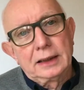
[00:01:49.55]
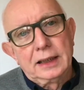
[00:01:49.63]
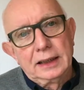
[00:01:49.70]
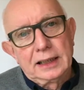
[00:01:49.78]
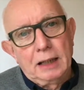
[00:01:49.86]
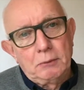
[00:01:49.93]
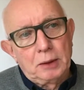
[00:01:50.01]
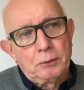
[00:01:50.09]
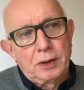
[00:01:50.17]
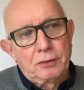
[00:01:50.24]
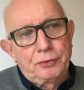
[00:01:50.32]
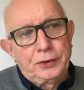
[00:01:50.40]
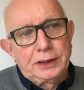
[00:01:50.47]
can come up
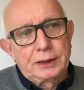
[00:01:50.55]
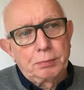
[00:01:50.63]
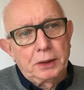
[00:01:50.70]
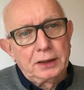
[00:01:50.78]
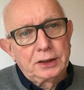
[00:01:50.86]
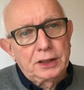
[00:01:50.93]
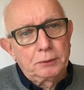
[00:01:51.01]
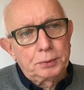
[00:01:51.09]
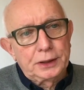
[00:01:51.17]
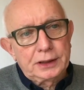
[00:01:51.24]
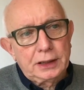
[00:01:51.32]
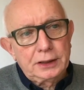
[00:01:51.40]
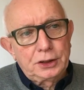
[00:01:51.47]
with a feasible
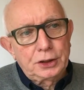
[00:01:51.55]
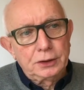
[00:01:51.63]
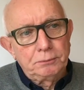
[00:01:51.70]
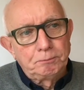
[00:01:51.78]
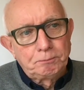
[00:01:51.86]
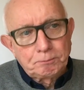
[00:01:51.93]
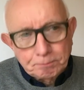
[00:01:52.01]
interpretation.